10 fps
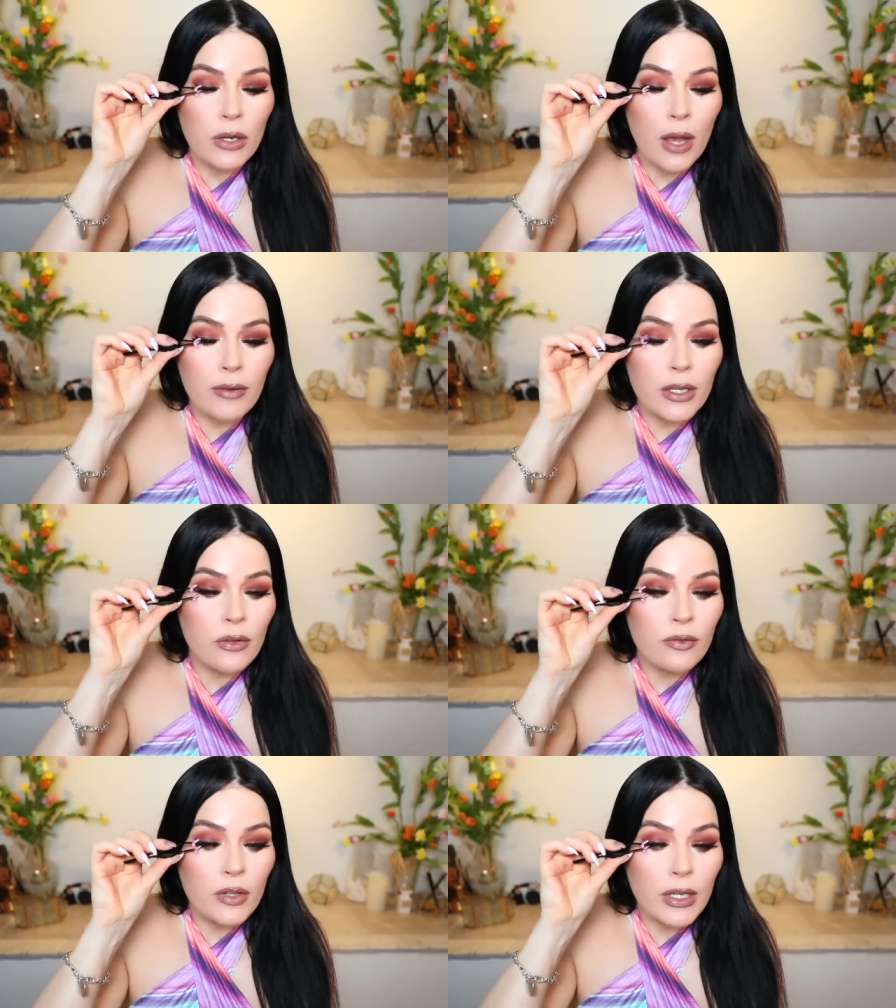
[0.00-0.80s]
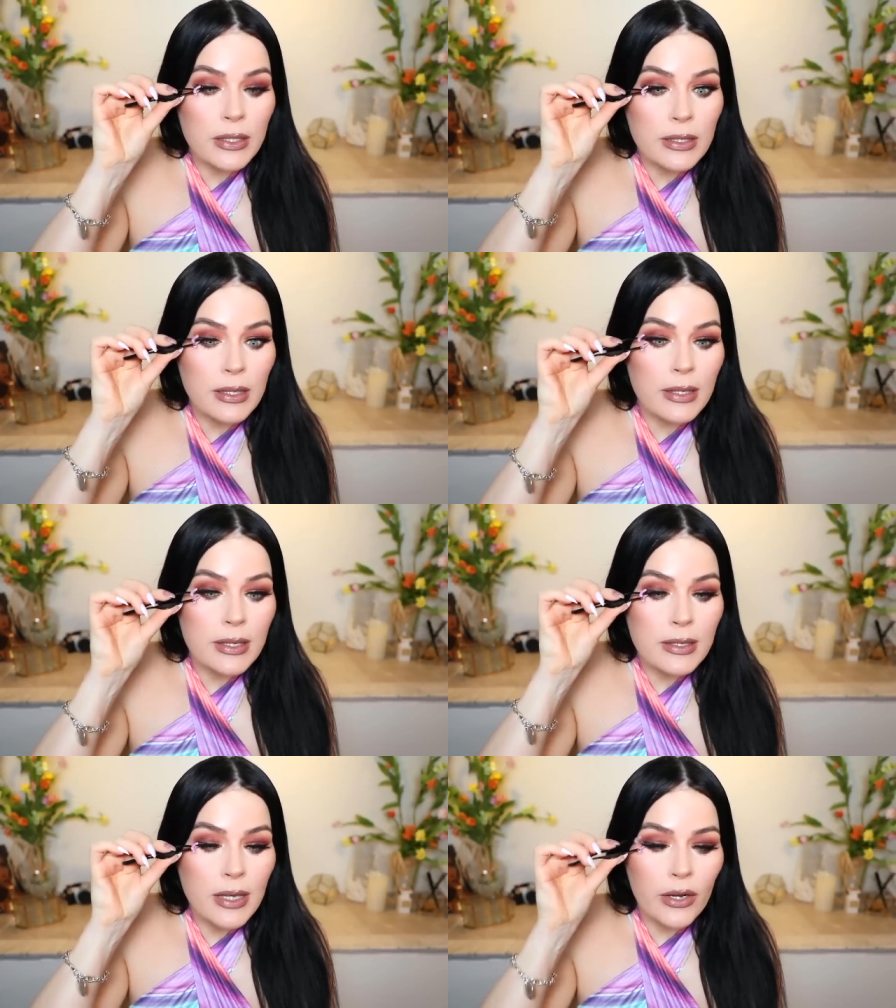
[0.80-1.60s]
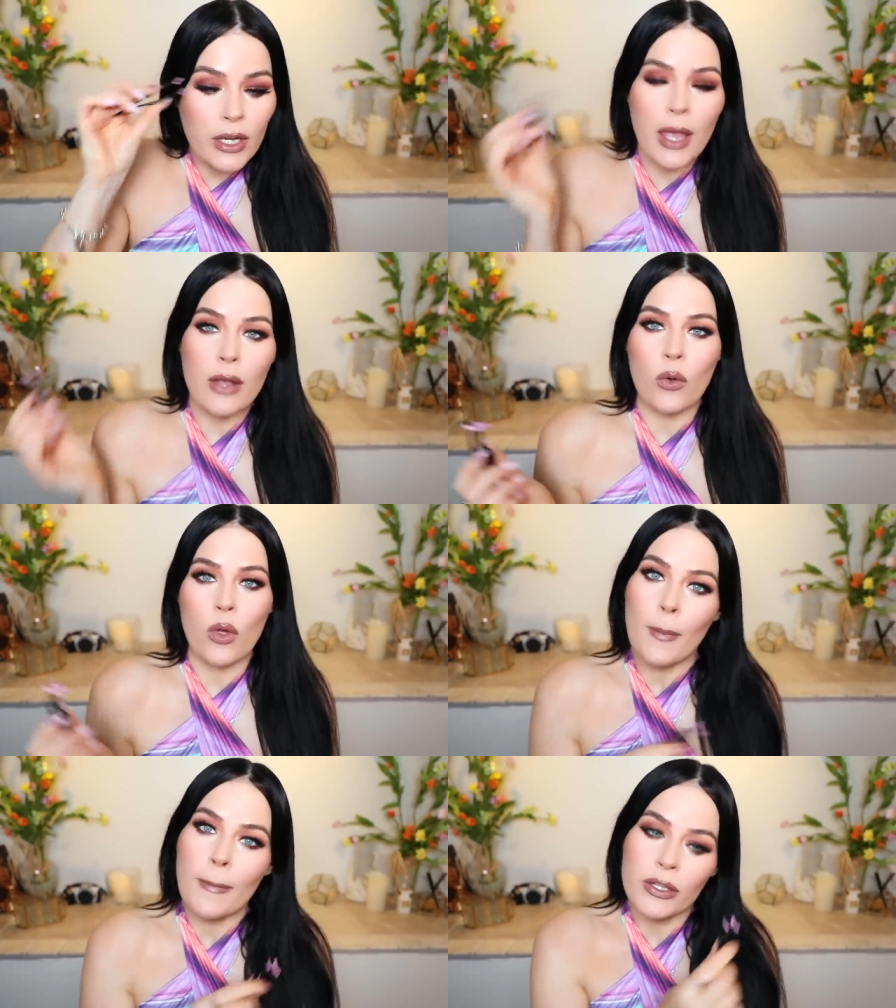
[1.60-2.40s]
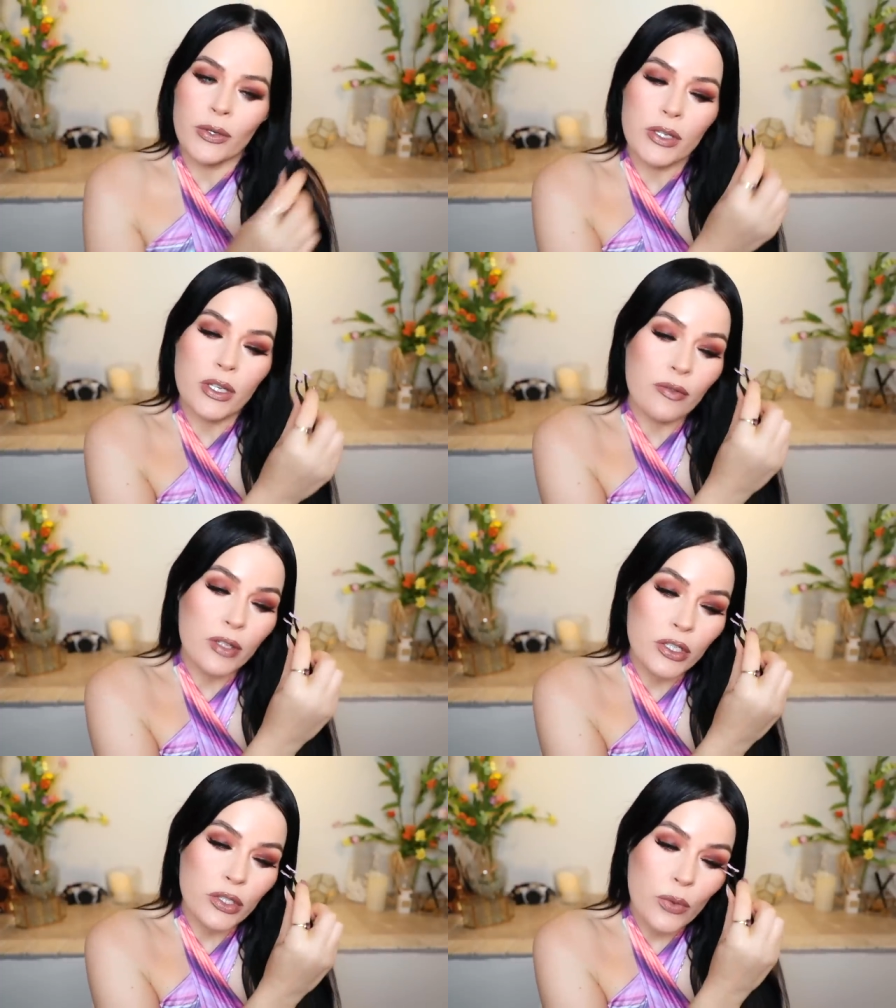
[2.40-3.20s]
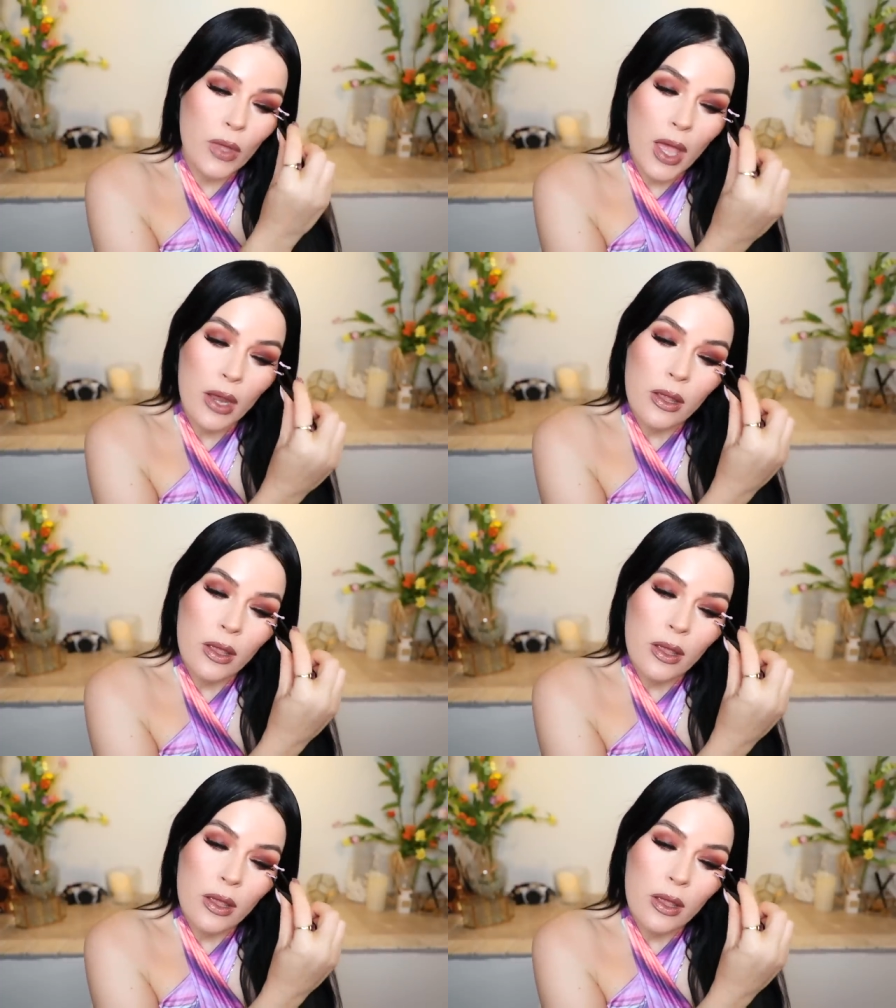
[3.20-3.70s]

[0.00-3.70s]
I really don't feel like it's necessary at all, but you can definitely do that